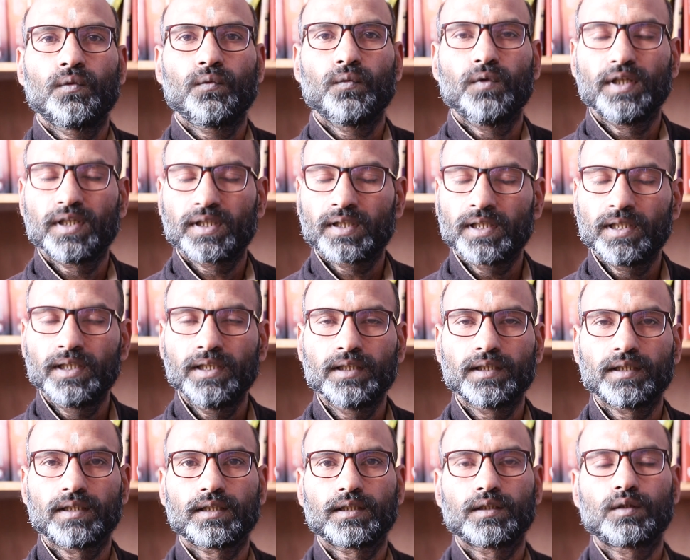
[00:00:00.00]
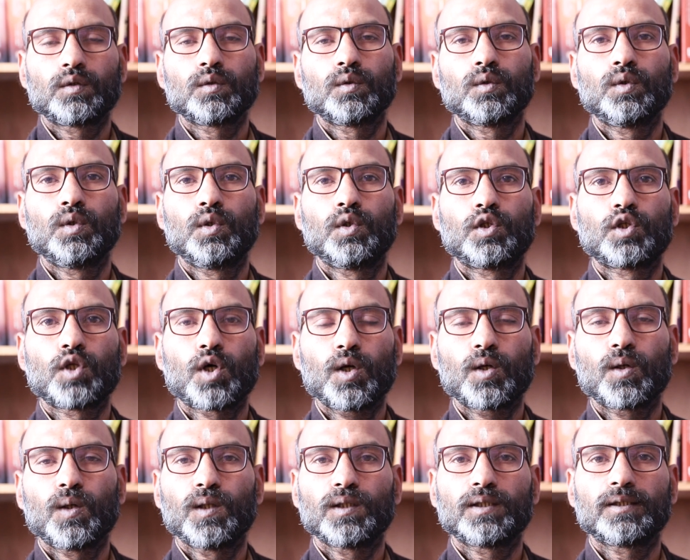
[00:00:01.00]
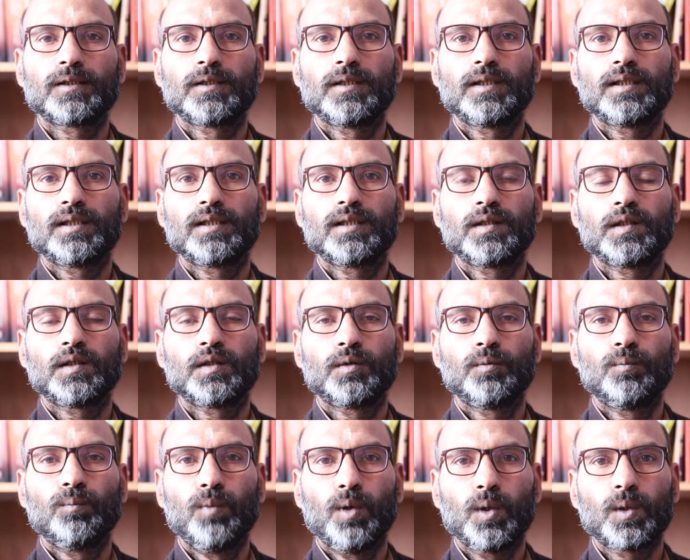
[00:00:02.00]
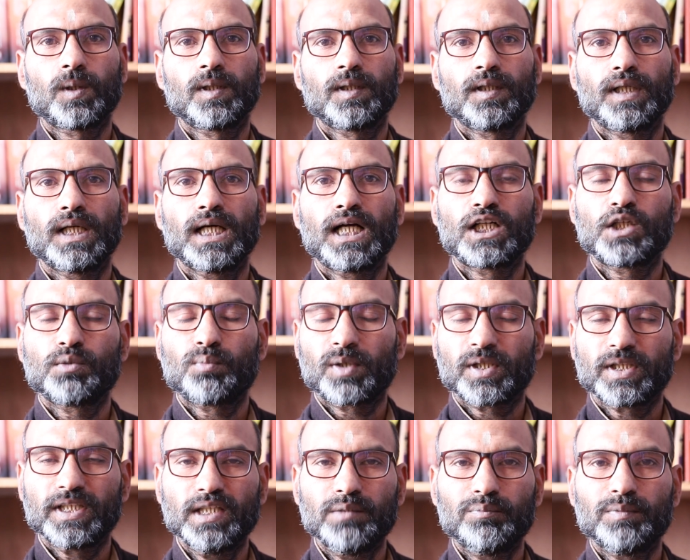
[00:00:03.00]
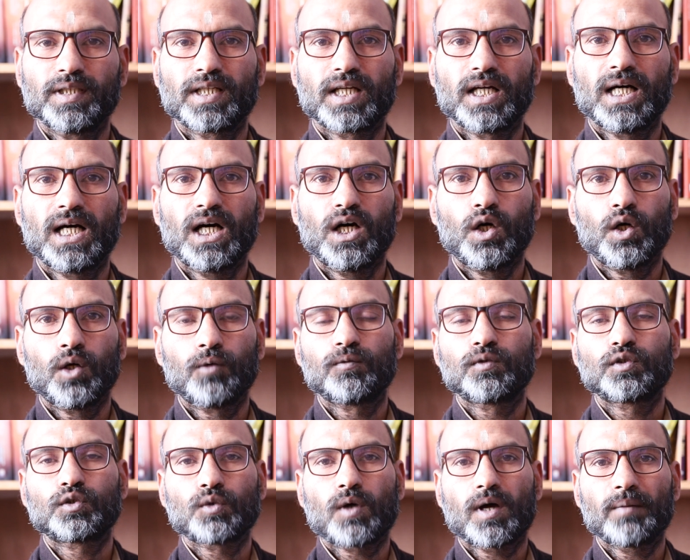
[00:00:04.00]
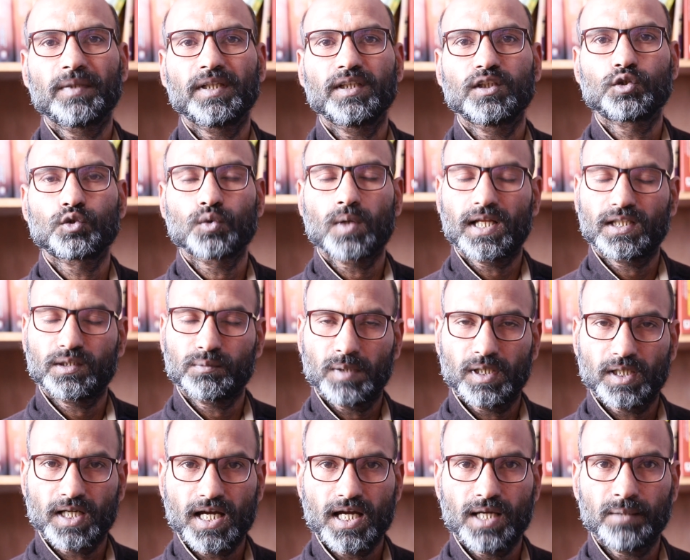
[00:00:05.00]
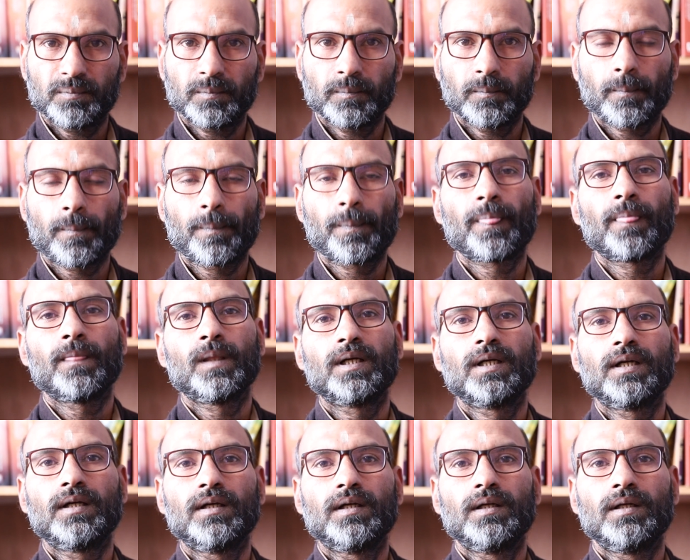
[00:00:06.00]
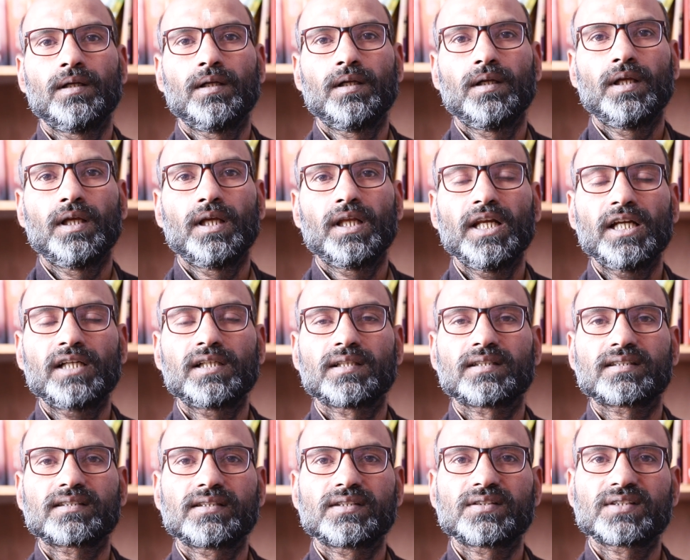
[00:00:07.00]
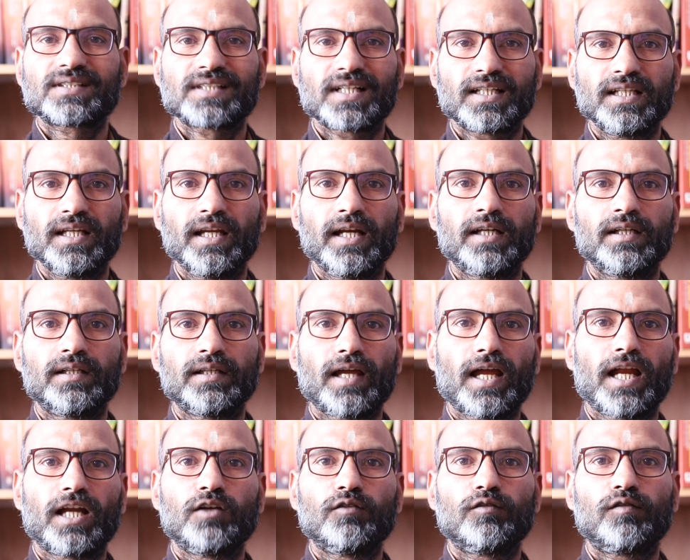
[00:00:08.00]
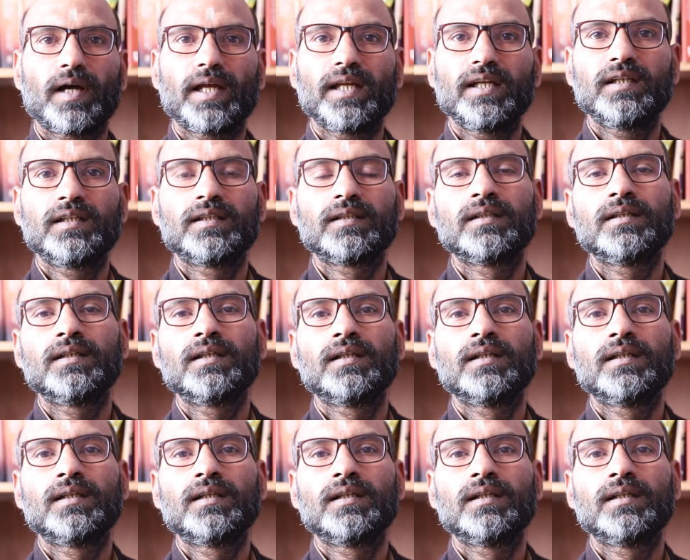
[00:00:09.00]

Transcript: we are here to talk on the book HATHAPRADIPIKA of Swami Swatmarama. Let us study it and find